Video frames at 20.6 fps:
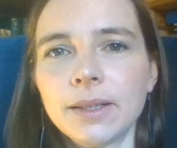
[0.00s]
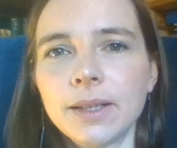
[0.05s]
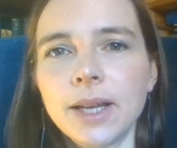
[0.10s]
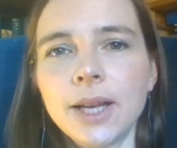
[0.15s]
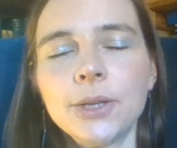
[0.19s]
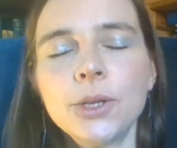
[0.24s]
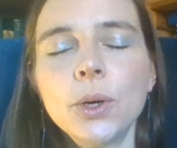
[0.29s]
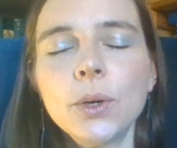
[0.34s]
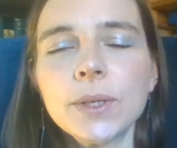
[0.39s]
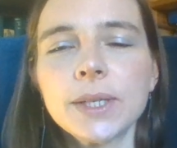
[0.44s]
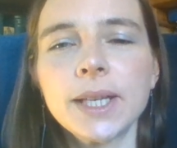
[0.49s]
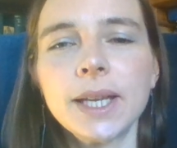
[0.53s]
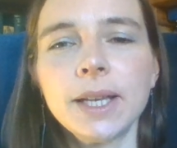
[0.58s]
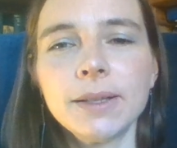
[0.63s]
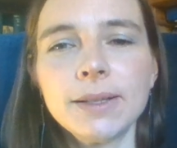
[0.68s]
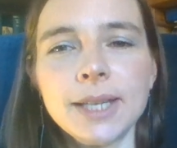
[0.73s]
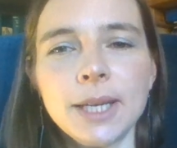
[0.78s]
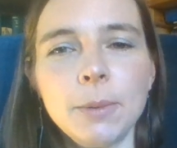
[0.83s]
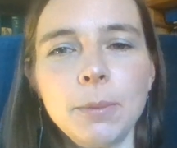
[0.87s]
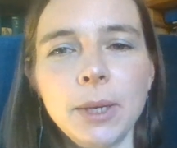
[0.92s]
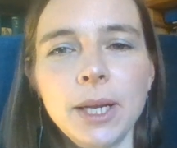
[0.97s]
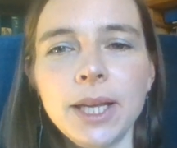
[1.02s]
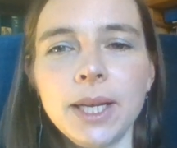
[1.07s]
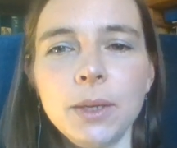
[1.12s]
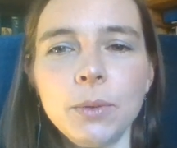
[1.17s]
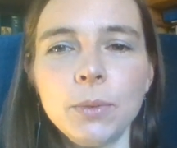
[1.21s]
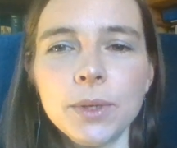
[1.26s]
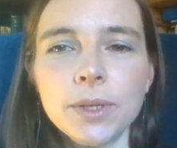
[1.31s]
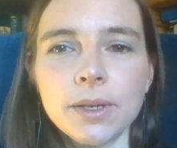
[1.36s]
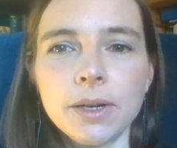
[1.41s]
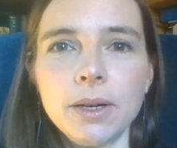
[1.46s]
A not guilty
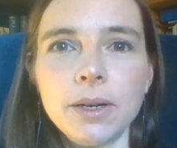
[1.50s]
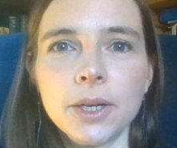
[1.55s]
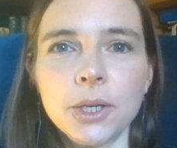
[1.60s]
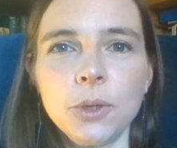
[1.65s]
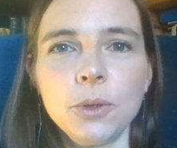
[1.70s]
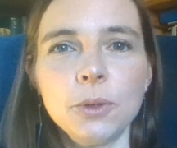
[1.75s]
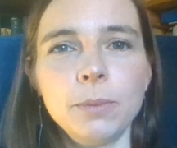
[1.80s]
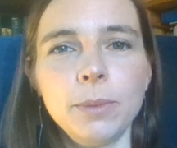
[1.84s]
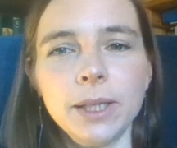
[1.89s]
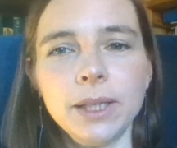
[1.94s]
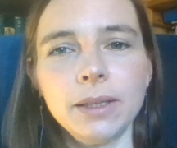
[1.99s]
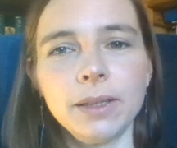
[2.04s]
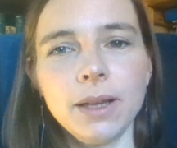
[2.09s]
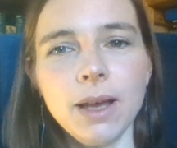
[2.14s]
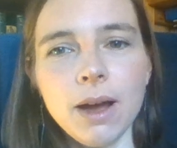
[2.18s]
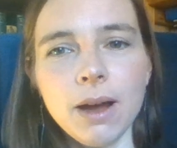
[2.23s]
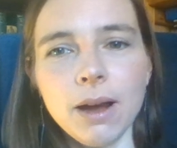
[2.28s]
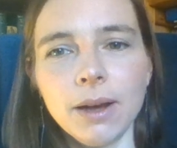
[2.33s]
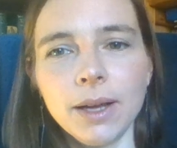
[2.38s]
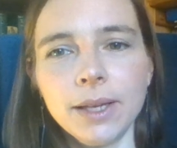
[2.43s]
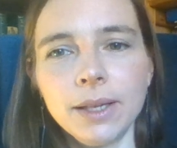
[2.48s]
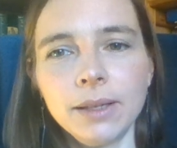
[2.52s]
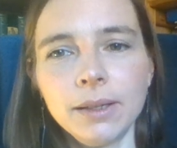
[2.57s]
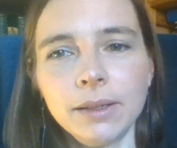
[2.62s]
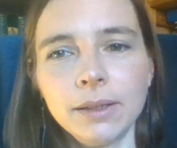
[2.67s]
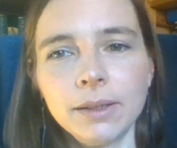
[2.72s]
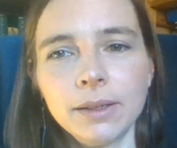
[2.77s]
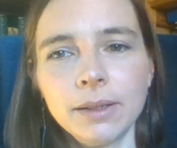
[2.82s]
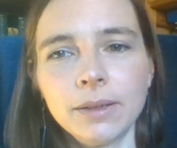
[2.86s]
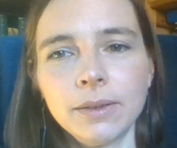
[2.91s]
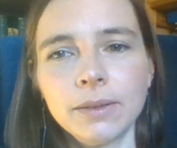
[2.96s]
plea was arguably a lie.
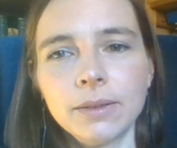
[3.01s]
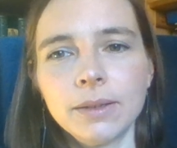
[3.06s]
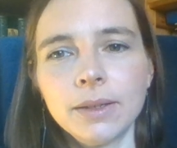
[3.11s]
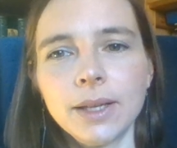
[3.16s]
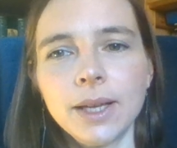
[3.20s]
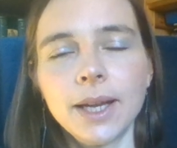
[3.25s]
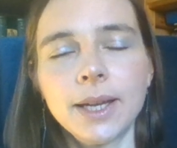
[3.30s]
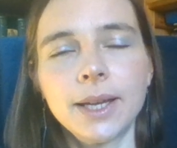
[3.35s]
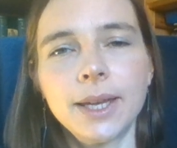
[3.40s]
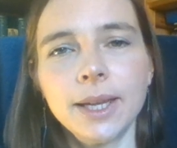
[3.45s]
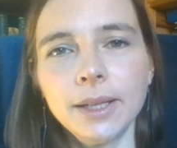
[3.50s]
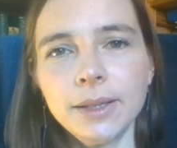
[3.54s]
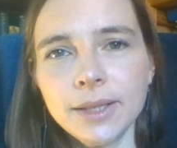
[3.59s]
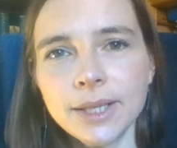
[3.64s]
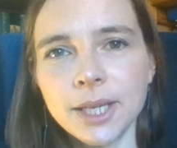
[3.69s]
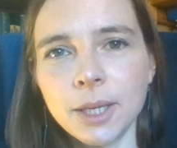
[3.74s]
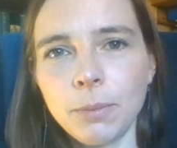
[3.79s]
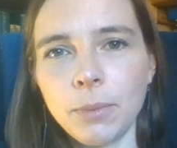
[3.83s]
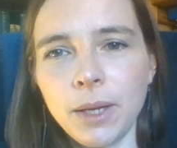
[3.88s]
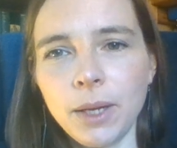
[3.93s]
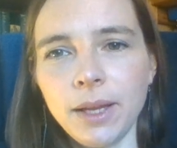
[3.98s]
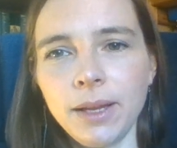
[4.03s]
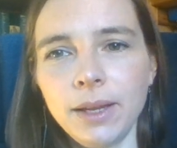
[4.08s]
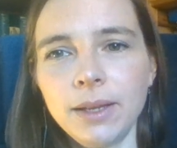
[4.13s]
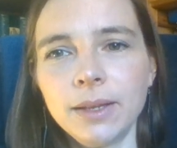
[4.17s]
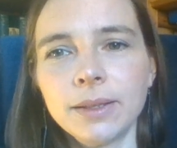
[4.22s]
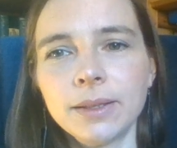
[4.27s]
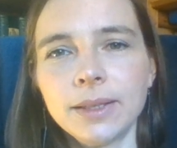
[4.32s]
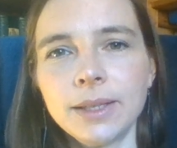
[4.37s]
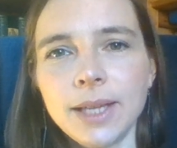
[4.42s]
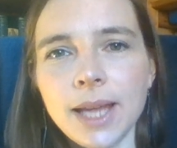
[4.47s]
A guilty
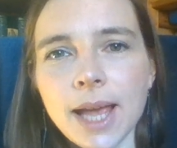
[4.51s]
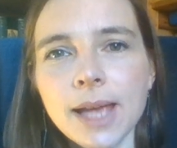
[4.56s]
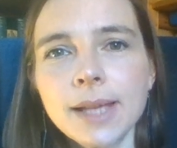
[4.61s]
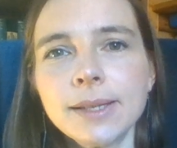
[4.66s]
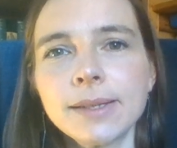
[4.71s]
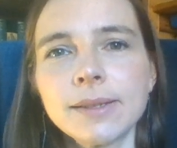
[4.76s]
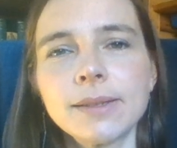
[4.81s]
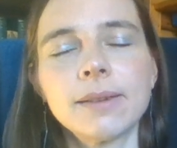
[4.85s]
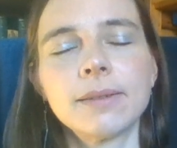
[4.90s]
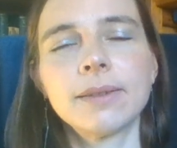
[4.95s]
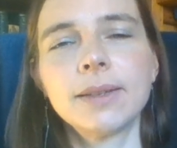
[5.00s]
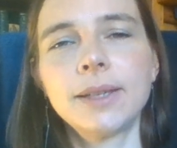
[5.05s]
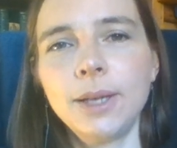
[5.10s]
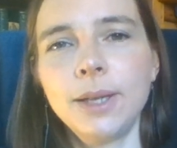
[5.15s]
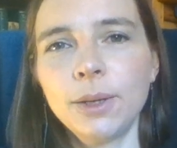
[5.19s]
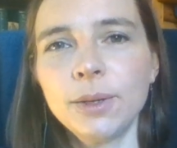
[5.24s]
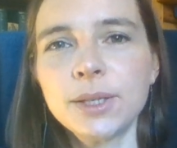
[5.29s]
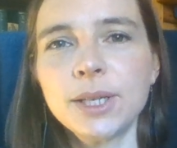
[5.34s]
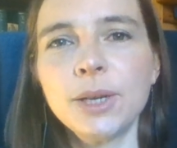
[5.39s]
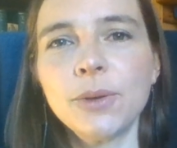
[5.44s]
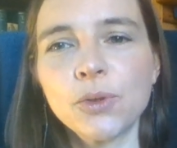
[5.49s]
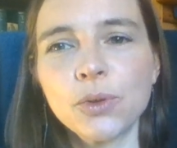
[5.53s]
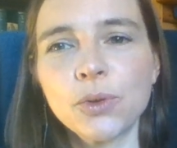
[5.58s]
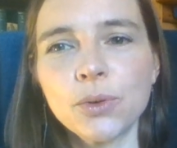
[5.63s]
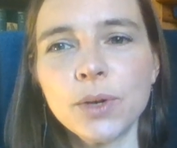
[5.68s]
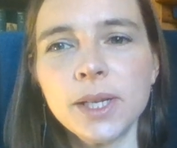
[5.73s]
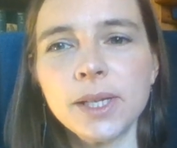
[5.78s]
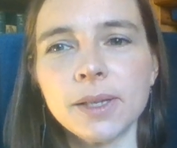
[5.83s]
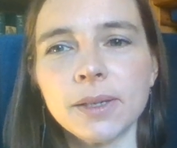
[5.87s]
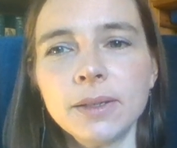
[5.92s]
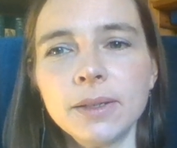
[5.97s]
plea, yes, guilty of
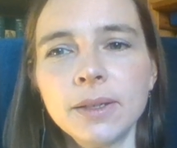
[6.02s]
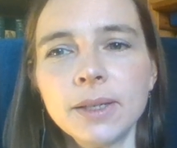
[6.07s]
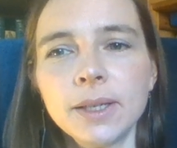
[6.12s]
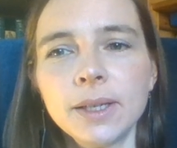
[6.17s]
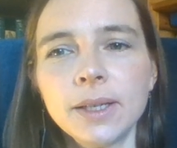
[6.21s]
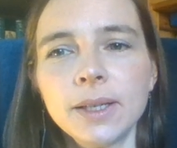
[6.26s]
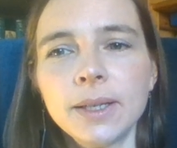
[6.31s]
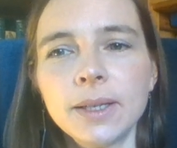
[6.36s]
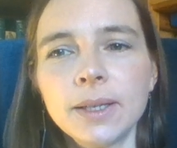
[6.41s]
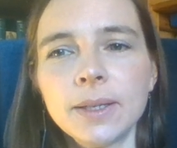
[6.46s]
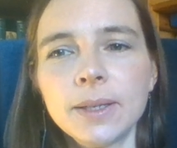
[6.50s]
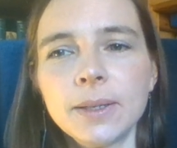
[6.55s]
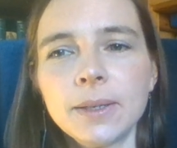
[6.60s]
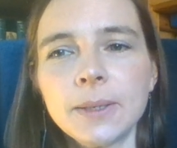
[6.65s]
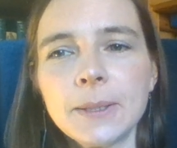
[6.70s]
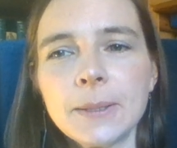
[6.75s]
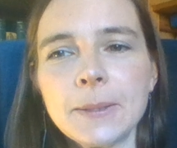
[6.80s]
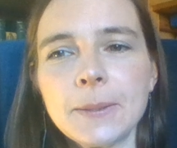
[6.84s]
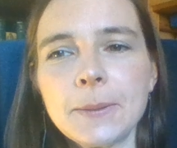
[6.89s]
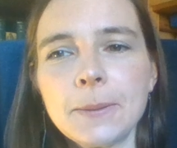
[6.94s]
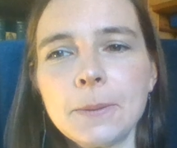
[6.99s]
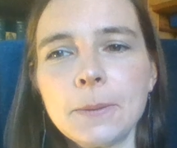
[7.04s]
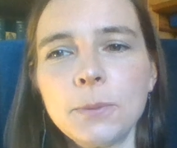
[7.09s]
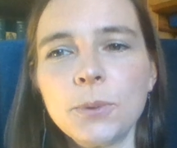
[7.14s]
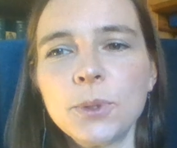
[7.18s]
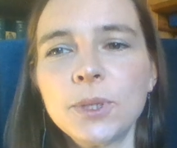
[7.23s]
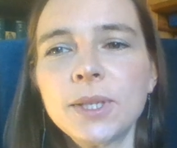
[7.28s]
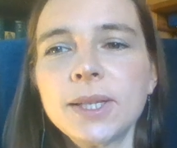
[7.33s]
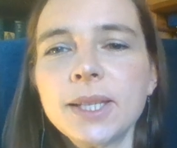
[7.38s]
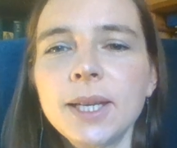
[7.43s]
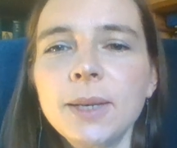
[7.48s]
treason,
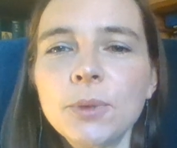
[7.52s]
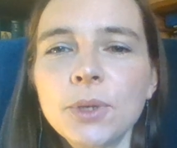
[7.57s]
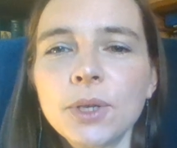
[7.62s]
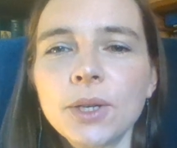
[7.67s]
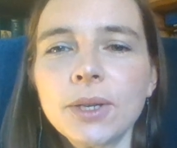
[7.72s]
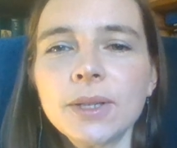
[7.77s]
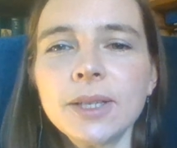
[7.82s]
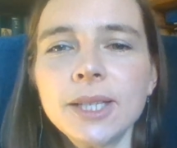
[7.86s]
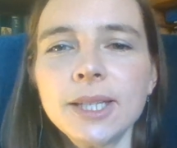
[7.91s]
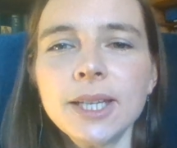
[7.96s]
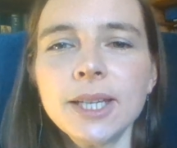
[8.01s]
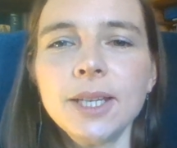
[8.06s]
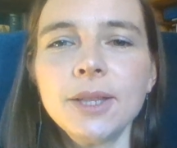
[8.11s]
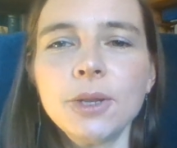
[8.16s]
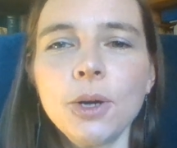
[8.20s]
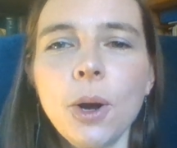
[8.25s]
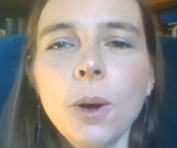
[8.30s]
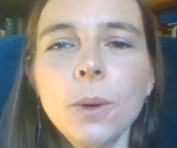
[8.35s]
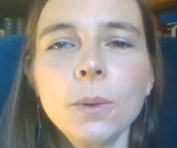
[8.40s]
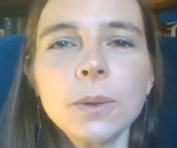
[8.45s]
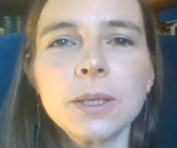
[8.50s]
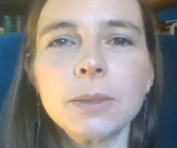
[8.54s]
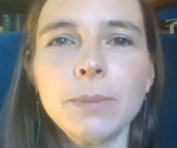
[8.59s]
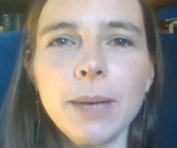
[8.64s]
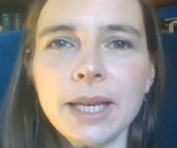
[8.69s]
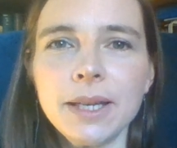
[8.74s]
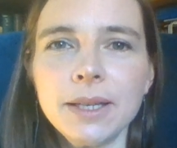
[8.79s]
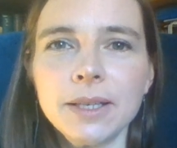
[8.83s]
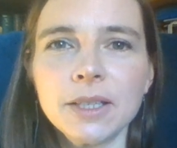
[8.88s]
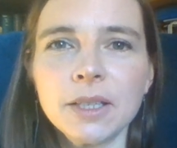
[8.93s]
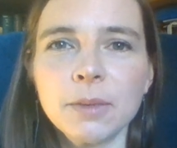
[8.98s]
would seem to concede the whole
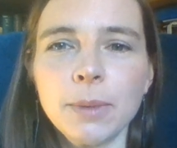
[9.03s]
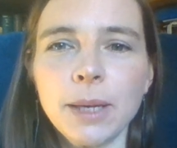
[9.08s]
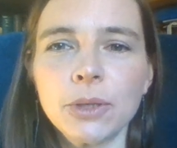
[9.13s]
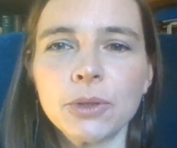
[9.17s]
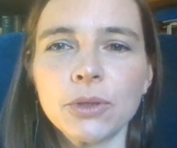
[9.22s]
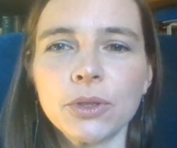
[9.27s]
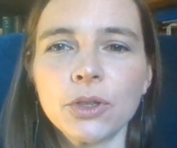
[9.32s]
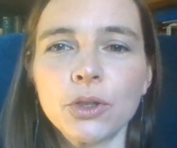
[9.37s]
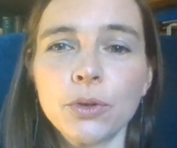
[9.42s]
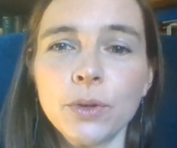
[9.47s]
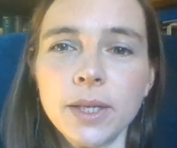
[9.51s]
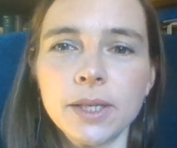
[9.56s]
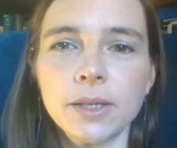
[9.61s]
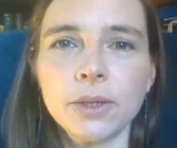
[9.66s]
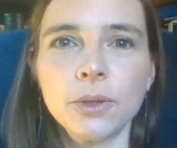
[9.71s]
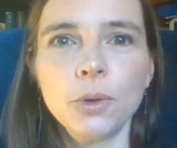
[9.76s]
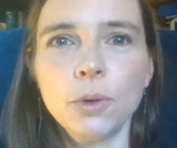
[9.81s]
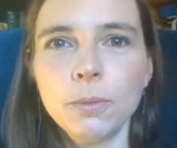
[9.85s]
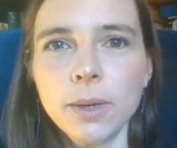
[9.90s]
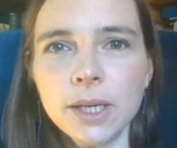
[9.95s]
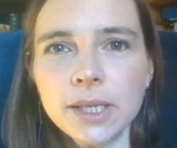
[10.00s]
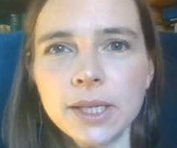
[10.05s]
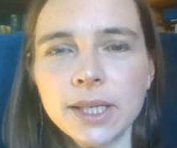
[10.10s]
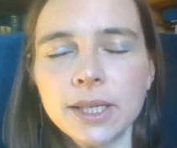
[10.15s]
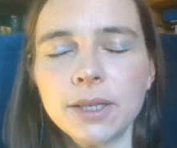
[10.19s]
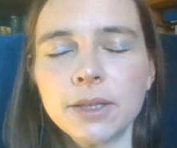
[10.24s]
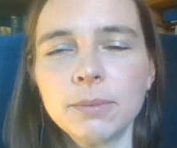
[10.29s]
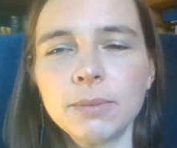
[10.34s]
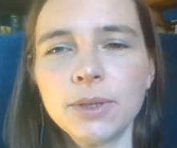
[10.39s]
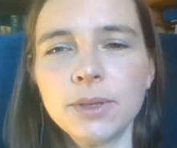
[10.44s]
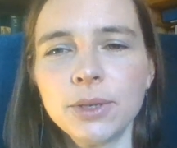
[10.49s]
debate about treason or
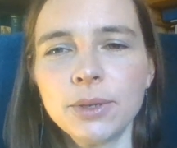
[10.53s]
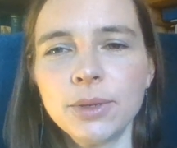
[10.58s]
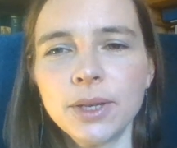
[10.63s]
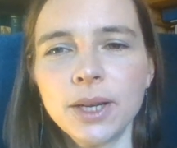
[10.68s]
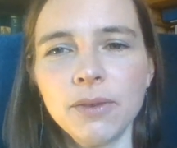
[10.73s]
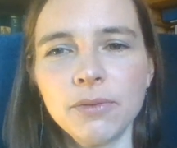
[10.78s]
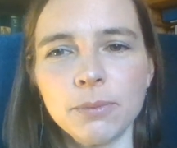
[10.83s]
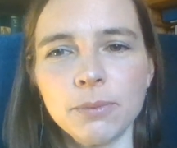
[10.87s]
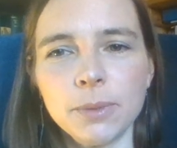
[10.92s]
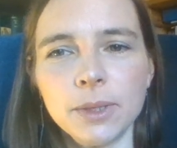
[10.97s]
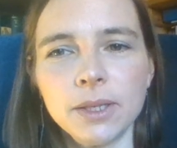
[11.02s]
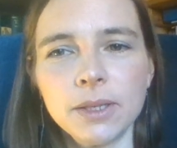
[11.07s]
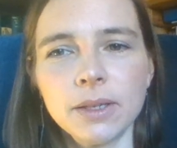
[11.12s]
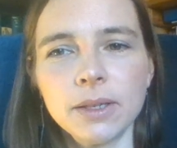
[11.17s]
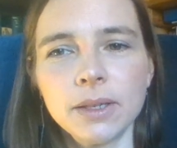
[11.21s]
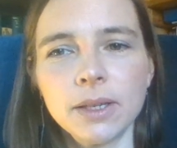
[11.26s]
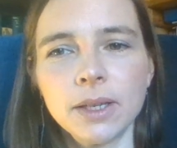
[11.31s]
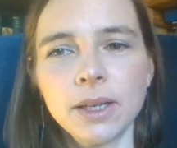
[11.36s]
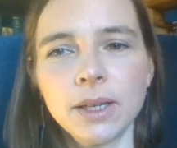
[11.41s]
martyrdom to the government.